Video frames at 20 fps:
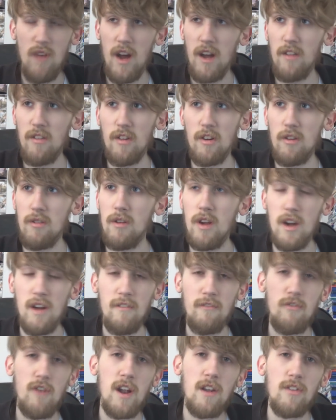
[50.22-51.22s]
I don't know,
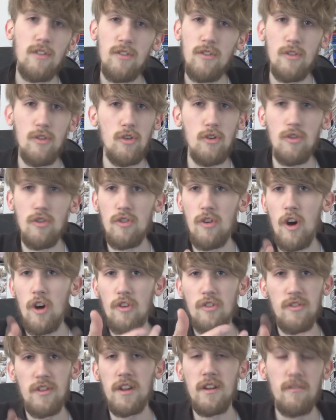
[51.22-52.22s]
France or
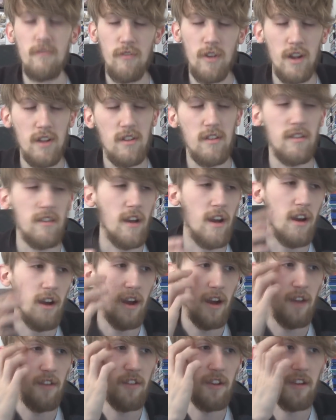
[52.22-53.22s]
Austin,
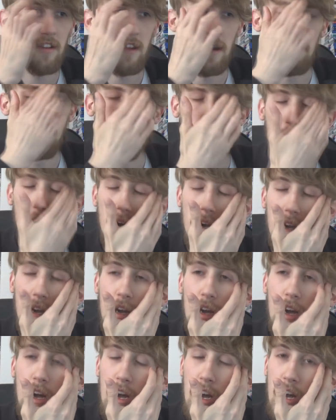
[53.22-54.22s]
as an example.
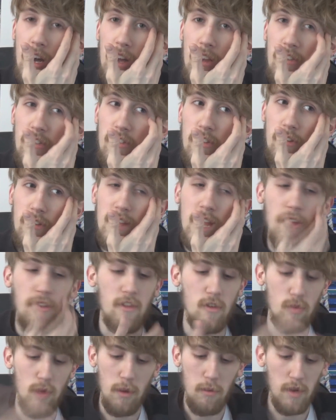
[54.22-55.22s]
So yeah,
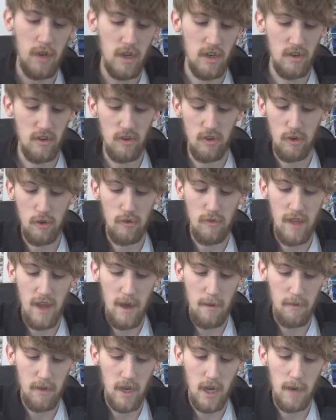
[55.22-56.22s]
this way we can do
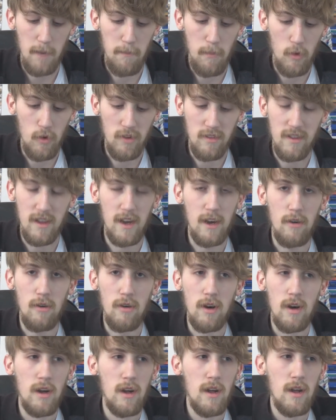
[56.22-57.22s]
that, kind of point
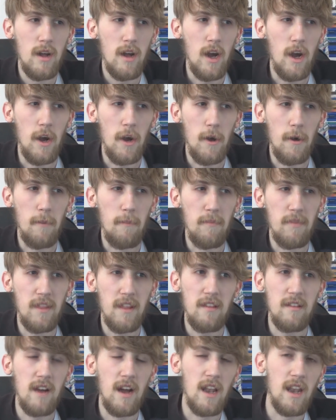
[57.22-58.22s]
out
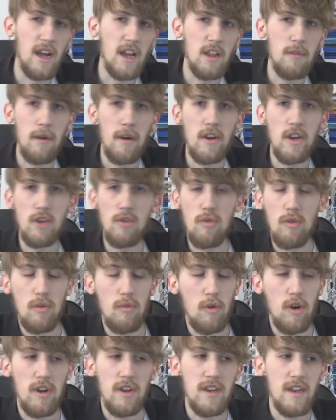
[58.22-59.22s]
things that I liked about each one
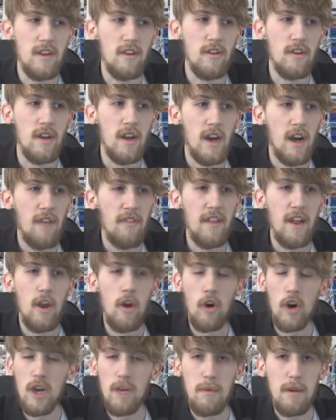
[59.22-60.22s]
and what I didn't. They're
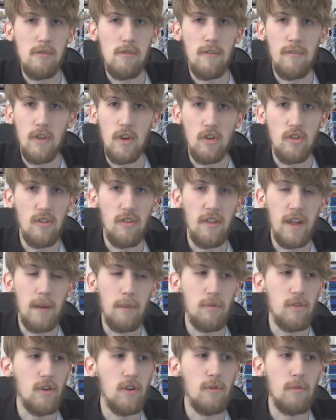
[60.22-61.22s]
not going to be reviews of the
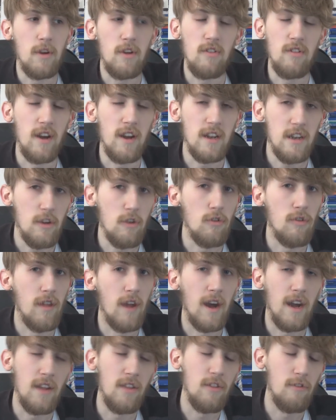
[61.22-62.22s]
episode because I do
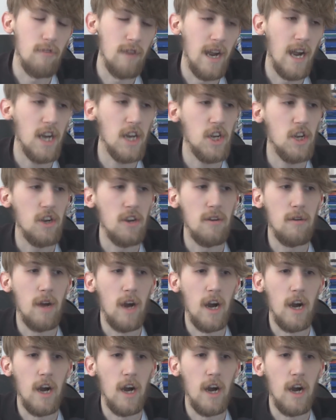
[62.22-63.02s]
that in the reaction.